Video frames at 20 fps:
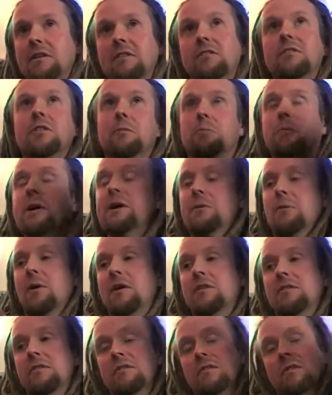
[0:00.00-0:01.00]
These are the big
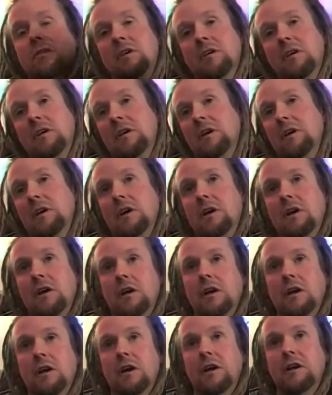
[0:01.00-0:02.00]
ones. Yeah.
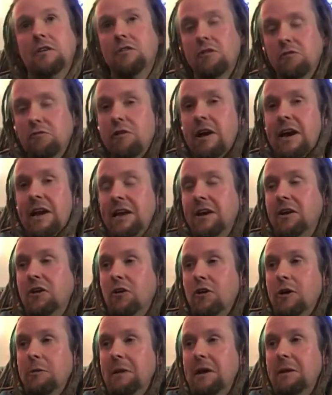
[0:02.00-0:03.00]
It used to really
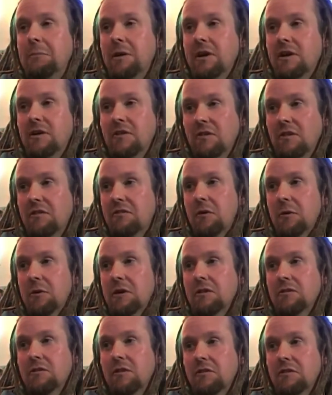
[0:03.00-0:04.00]
annoy me because I
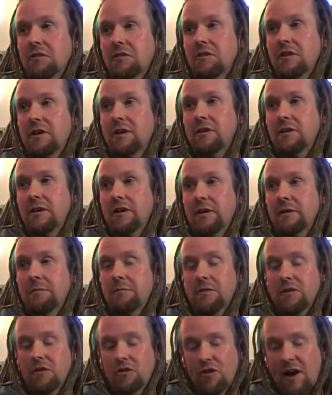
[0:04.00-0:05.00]
thought it was obviously
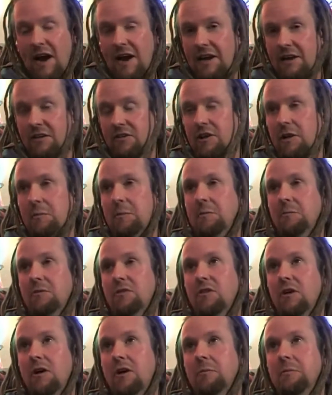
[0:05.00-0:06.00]
the, the tracking chip
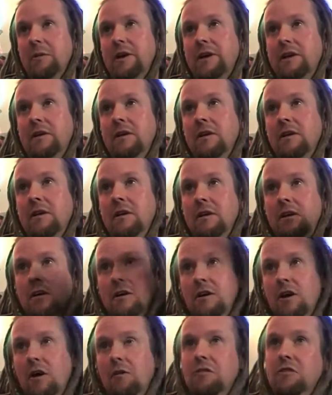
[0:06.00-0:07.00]
inside me. Right.
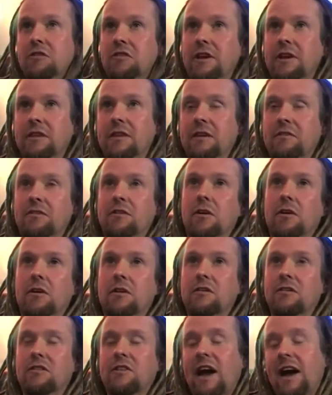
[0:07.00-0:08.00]
Obviously, they've
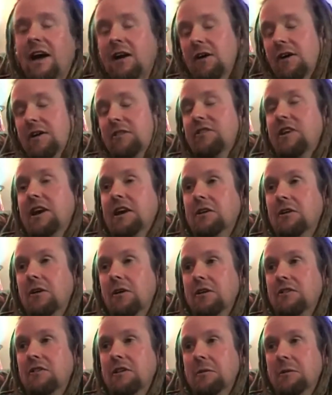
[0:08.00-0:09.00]
got satellite
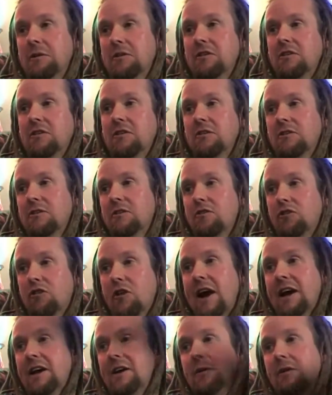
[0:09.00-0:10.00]
technology which can
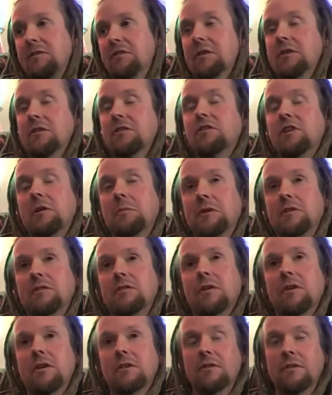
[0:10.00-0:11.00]
track you if you've got a chip
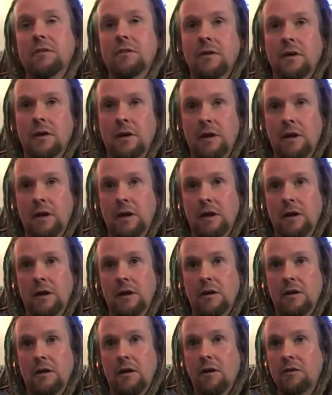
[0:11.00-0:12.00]
inside you. Mm,
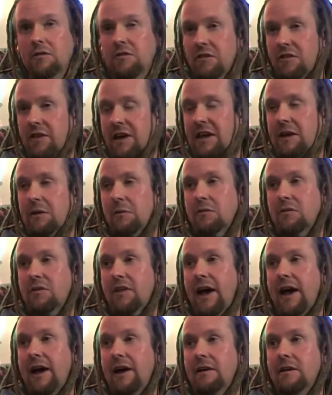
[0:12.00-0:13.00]
yeah, yeah. I used to think indeed. it was
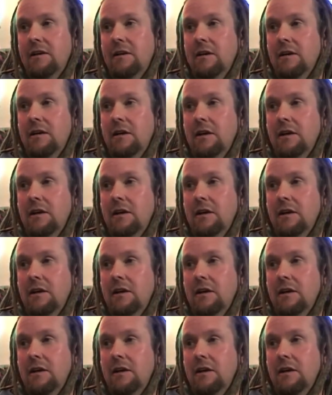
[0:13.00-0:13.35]
that.